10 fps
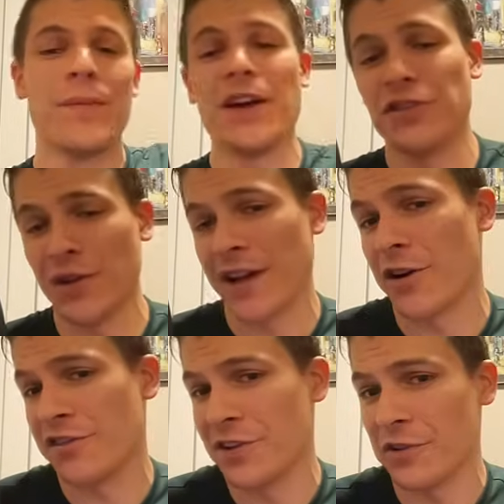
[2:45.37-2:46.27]
But I do
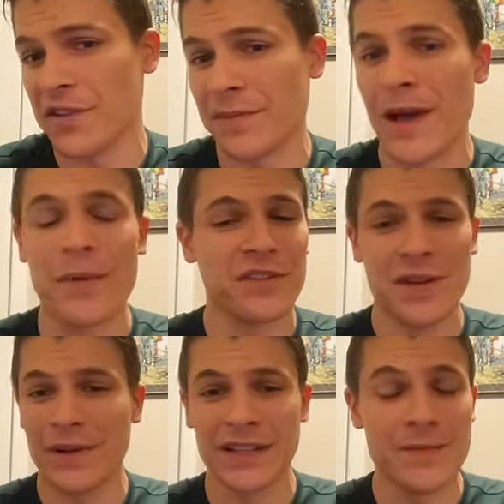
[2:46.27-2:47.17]
like artillery on this map. I'll
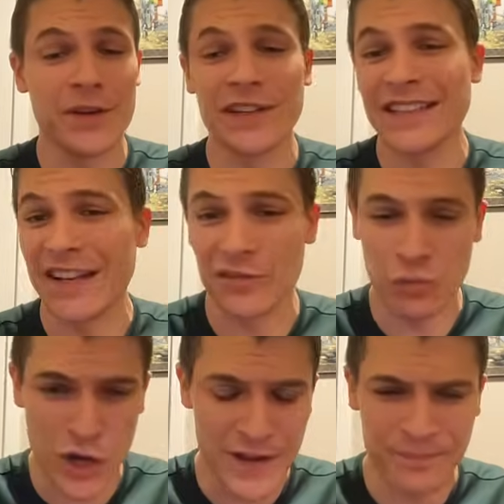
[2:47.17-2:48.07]
typically build at
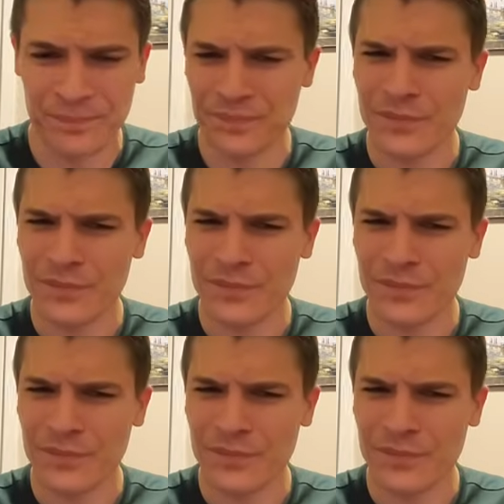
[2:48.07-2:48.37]
least 1.